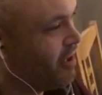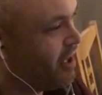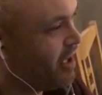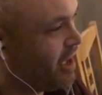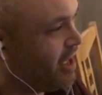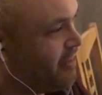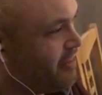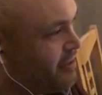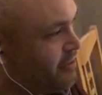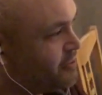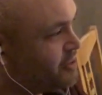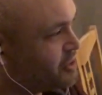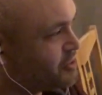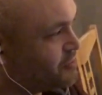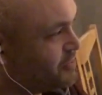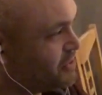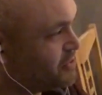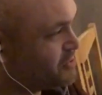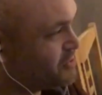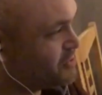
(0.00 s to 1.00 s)
and they'll just be
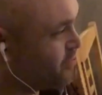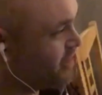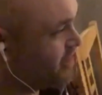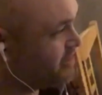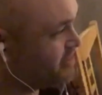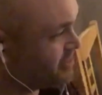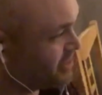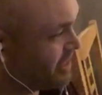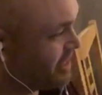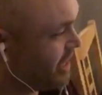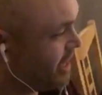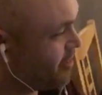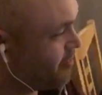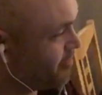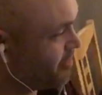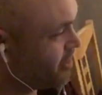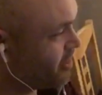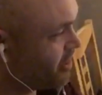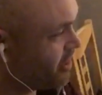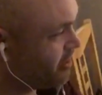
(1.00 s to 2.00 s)
talking to Kim and
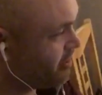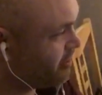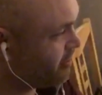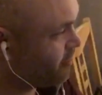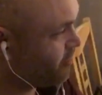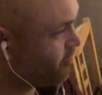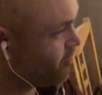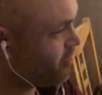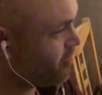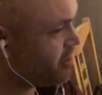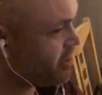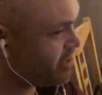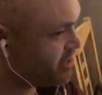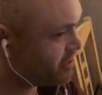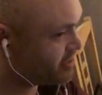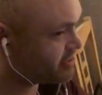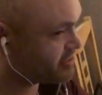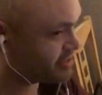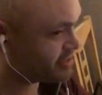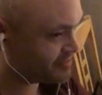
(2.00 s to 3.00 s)
going, what
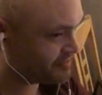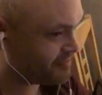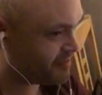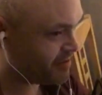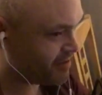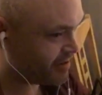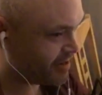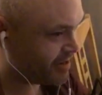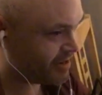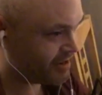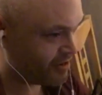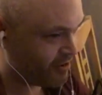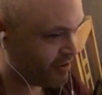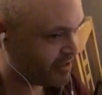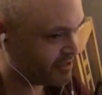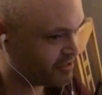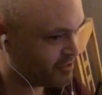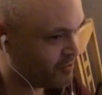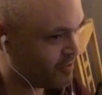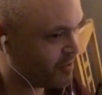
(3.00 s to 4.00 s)
is this fucking guy
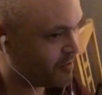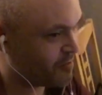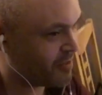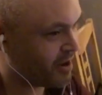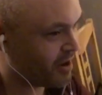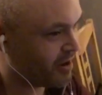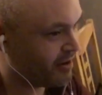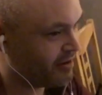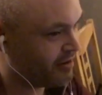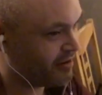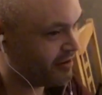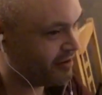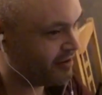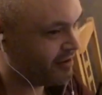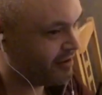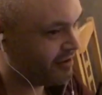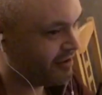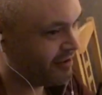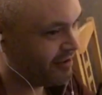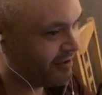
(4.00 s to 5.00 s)
doing, man?
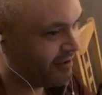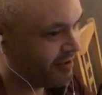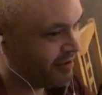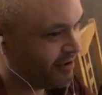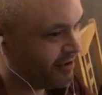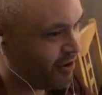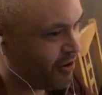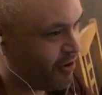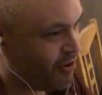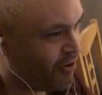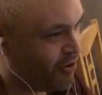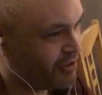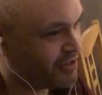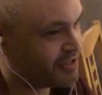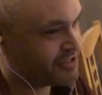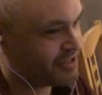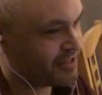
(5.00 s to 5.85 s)
Honestly.